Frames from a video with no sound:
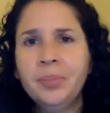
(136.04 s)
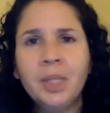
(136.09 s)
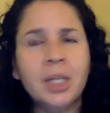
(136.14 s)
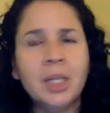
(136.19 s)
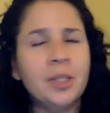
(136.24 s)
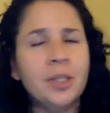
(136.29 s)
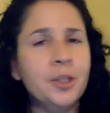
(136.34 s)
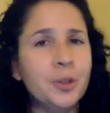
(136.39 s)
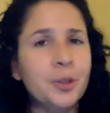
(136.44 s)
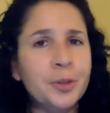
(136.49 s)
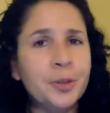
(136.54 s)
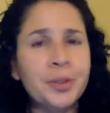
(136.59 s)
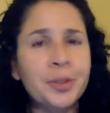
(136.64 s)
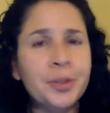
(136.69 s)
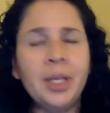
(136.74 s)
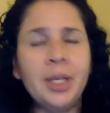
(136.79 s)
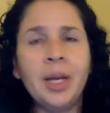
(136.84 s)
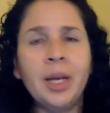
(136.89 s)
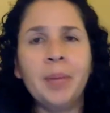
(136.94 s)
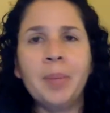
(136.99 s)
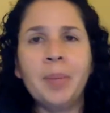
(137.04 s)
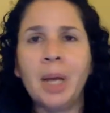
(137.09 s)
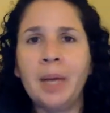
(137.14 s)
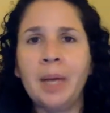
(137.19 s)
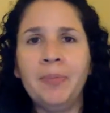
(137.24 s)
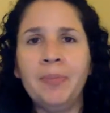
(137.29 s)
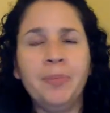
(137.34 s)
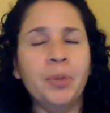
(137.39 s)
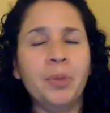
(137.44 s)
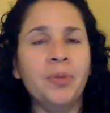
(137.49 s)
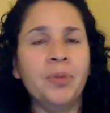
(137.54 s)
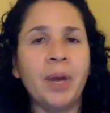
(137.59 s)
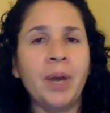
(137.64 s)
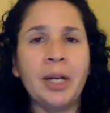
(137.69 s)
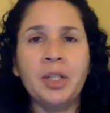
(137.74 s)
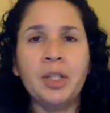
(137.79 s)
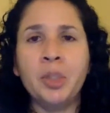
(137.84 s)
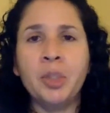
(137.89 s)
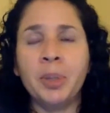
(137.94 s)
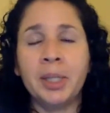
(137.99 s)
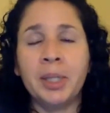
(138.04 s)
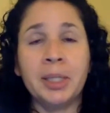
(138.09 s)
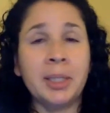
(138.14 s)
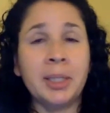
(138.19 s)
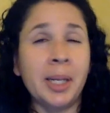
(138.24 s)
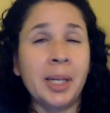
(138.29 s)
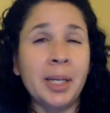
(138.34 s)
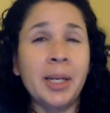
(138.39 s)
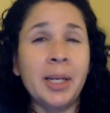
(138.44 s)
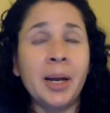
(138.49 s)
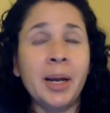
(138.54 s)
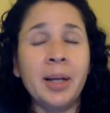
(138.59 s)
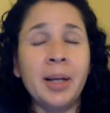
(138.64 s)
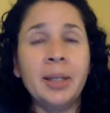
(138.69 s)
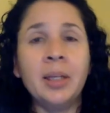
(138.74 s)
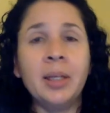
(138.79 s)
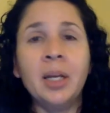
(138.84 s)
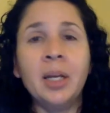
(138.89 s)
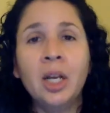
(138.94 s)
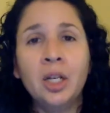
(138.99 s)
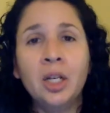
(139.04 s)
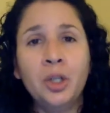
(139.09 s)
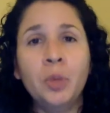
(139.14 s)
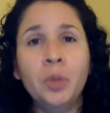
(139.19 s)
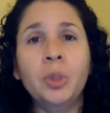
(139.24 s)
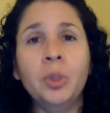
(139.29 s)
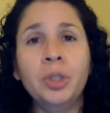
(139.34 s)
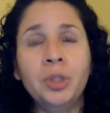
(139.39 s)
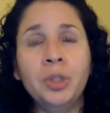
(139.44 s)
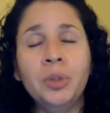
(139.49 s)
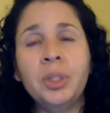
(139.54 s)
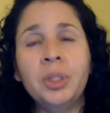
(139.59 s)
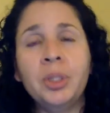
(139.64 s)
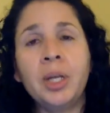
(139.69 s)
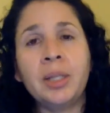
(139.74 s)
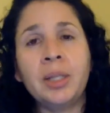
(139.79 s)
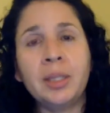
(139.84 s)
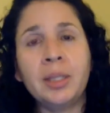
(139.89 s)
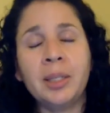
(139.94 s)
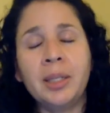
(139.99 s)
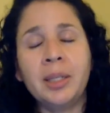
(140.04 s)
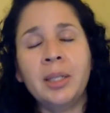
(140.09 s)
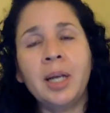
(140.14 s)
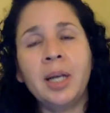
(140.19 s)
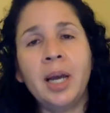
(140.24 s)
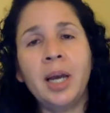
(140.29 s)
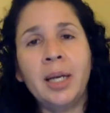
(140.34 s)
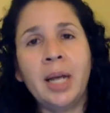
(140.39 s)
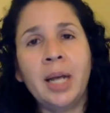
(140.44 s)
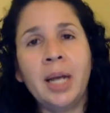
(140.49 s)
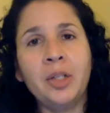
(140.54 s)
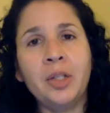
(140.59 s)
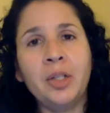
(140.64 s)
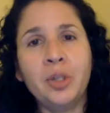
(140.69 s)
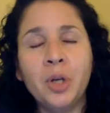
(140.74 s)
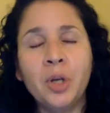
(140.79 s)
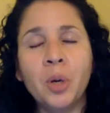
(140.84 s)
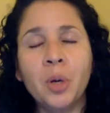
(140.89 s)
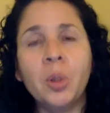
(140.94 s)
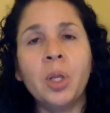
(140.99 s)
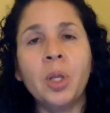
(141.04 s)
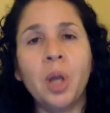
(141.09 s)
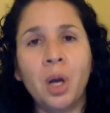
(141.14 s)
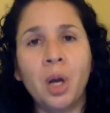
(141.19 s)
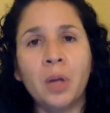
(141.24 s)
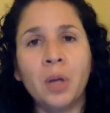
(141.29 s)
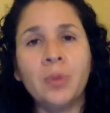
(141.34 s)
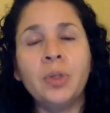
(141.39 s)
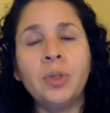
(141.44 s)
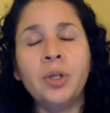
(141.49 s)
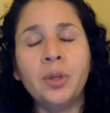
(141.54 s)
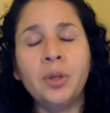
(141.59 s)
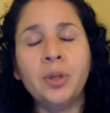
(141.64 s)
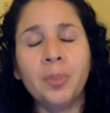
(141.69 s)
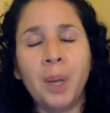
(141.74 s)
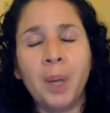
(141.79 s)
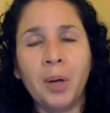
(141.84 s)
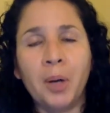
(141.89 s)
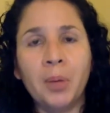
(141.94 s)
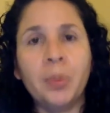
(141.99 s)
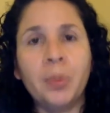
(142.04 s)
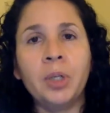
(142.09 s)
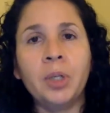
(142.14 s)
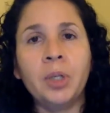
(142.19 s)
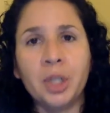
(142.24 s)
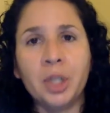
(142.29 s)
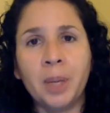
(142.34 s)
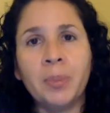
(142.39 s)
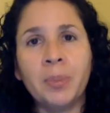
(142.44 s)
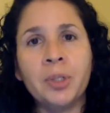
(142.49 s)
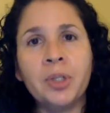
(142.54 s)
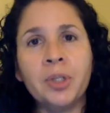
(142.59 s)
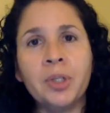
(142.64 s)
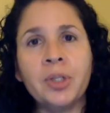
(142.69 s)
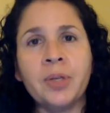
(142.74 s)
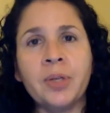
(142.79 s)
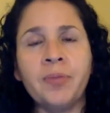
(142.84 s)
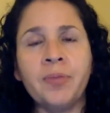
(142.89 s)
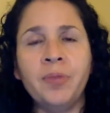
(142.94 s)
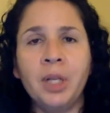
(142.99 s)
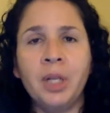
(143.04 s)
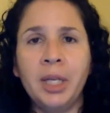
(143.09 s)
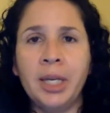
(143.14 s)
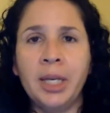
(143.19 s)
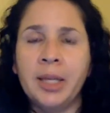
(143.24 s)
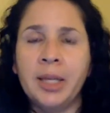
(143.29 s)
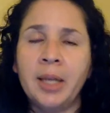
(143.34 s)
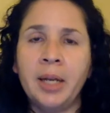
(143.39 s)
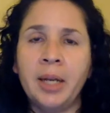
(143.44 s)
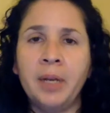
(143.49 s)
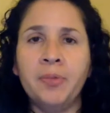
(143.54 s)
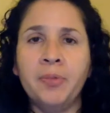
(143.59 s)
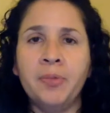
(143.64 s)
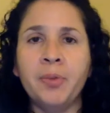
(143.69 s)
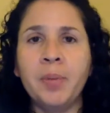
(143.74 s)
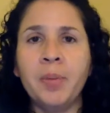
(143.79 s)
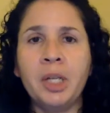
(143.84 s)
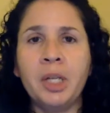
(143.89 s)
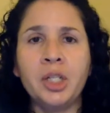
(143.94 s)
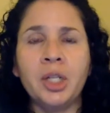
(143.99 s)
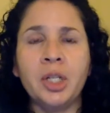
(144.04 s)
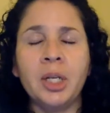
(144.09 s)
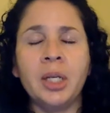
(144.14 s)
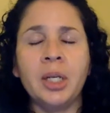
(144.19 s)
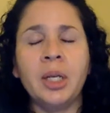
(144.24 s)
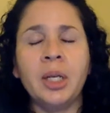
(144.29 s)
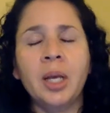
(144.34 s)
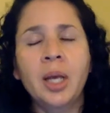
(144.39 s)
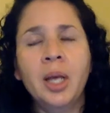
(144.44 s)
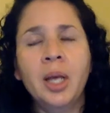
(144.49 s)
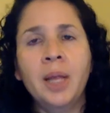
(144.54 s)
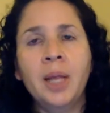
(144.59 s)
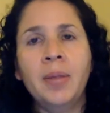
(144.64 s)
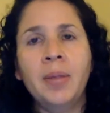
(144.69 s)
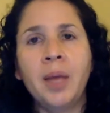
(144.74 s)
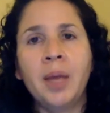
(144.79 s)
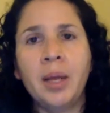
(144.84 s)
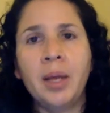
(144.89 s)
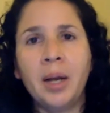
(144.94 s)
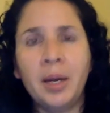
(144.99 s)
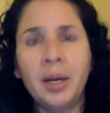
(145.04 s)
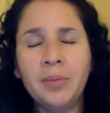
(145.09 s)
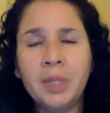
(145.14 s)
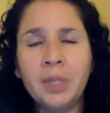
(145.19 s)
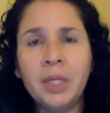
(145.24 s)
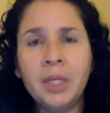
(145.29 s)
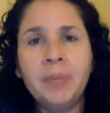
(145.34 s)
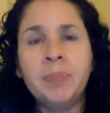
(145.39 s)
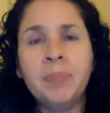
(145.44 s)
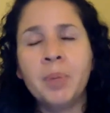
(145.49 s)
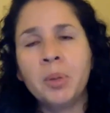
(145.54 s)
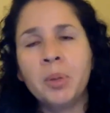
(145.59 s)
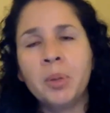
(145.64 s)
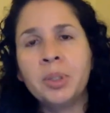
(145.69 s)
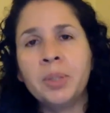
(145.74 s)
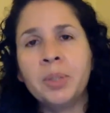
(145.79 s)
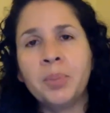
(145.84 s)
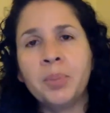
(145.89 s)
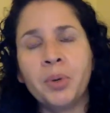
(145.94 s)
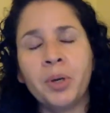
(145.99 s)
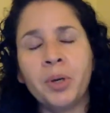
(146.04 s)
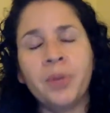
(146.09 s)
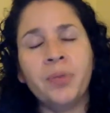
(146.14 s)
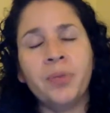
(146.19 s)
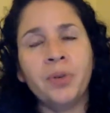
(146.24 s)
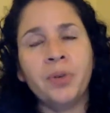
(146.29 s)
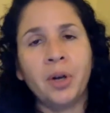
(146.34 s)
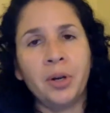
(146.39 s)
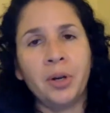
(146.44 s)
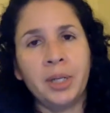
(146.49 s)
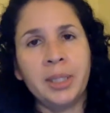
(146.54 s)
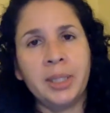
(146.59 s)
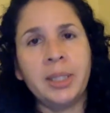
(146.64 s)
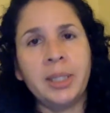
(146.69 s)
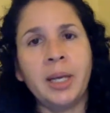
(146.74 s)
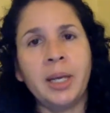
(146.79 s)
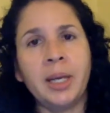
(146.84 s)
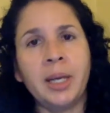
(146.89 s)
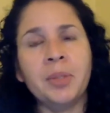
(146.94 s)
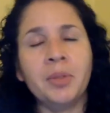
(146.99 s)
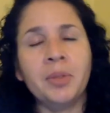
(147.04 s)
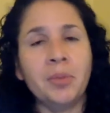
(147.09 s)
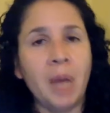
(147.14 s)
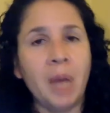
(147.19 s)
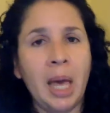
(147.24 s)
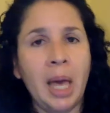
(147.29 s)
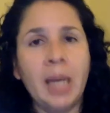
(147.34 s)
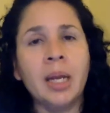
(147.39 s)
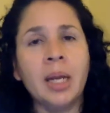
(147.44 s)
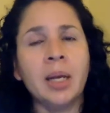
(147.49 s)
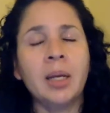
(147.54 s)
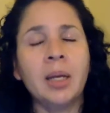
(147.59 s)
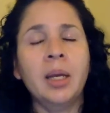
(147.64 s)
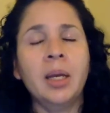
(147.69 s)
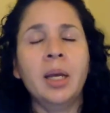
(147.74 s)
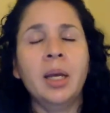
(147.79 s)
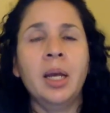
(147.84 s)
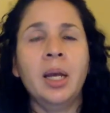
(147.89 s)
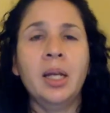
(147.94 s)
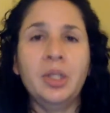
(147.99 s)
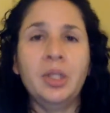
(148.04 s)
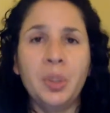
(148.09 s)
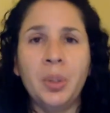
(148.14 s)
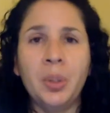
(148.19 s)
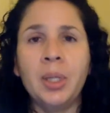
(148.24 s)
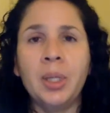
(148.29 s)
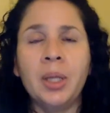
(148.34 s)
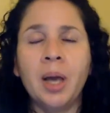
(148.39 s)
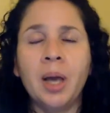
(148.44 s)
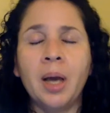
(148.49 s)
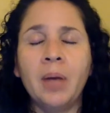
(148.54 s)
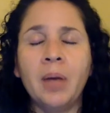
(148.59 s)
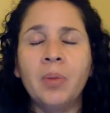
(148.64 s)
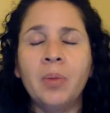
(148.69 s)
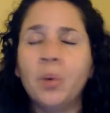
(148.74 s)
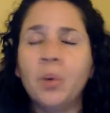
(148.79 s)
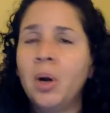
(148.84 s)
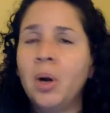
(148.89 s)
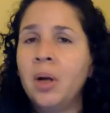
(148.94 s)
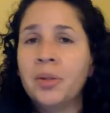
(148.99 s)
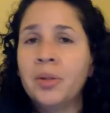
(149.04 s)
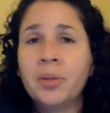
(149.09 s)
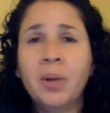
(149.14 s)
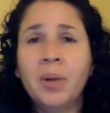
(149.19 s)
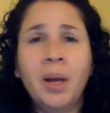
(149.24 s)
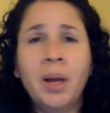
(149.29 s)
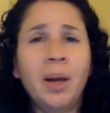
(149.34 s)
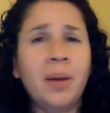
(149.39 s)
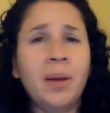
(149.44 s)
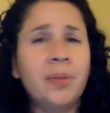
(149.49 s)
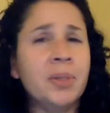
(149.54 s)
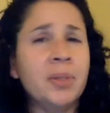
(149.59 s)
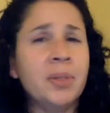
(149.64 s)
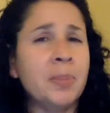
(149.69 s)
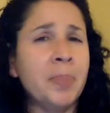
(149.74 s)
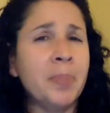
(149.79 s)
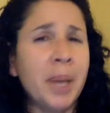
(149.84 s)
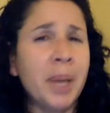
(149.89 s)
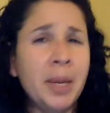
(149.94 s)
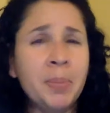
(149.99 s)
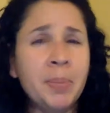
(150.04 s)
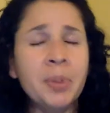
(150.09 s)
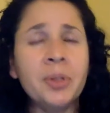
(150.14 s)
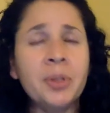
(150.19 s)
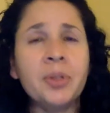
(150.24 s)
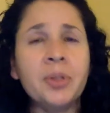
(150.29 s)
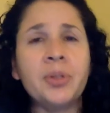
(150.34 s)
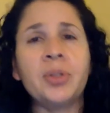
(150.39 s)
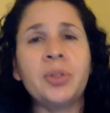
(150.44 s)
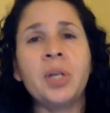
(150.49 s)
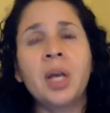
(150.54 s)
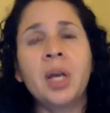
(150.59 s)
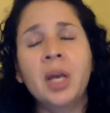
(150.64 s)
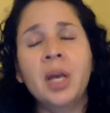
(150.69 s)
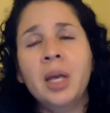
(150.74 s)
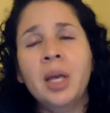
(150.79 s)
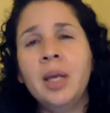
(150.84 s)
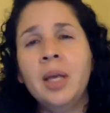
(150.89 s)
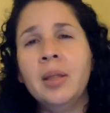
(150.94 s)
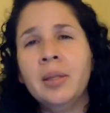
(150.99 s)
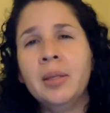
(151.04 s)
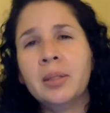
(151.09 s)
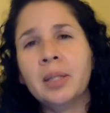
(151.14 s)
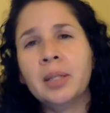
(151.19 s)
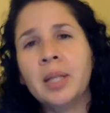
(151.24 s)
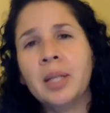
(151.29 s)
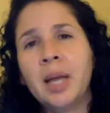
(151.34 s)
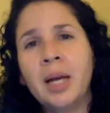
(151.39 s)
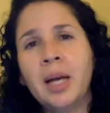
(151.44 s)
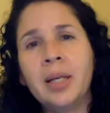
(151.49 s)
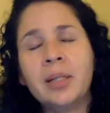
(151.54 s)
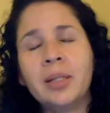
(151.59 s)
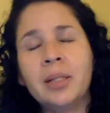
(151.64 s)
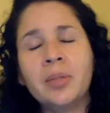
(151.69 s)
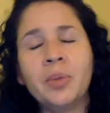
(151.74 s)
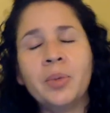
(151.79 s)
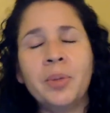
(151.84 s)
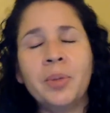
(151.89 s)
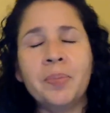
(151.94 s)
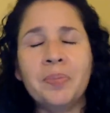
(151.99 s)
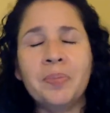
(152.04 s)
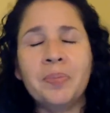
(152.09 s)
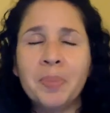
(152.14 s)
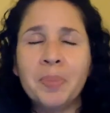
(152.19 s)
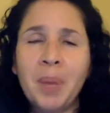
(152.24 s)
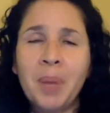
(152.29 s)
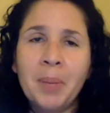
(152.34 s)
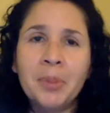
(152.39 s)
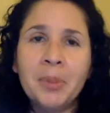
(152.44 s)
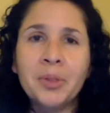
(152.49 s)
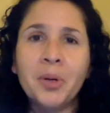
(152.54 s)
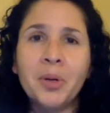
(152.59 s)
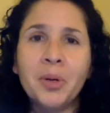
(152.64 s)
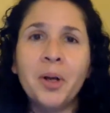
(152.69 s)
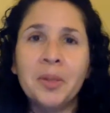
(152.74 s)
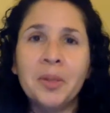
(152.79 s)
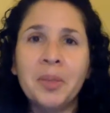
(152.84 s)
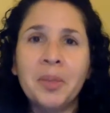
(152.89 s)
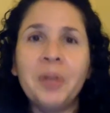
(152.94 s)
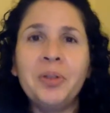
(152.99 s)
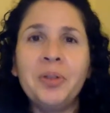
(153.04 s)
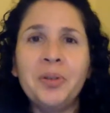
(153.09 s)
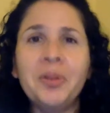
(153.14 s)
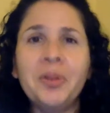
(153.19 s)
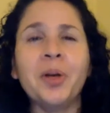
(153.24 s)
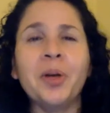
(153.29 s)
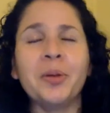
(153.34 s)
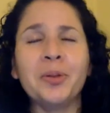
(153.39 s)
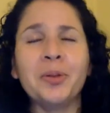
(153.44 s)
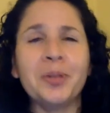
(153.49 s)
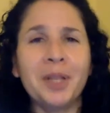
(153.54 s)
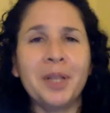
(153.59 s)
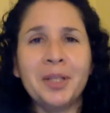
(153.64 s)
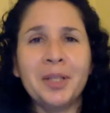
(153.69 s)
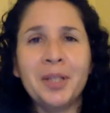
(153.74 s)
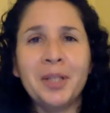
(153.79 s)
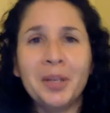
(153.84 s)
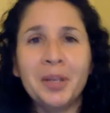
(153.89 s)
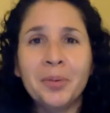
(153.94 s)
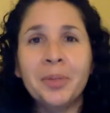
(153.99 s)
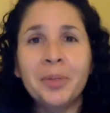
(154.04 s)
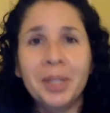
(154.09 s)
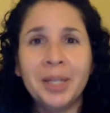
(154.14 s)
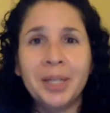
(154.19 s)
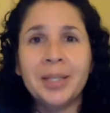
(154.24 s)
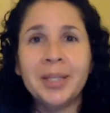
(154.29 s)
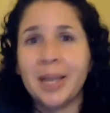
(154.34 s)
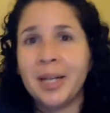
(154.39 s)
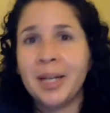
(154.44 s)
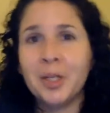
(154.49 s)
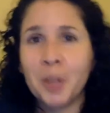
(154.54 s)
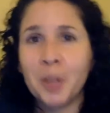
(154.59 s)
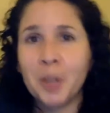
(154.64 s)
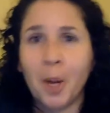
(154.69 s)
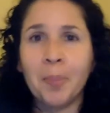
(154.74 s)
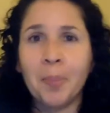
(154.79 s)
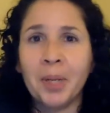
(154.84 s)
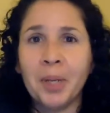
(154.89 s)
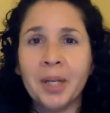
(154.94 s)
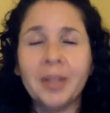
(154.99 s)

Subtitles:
You'll see I provided you with a study guide. You will use that study guide as you go along through your PowerPoint chapters and filling in that information that I've deemed most important for our exams in red and doing that. We'll also have some papers in this class where papers are all about you though. So that's like a really exciting topic.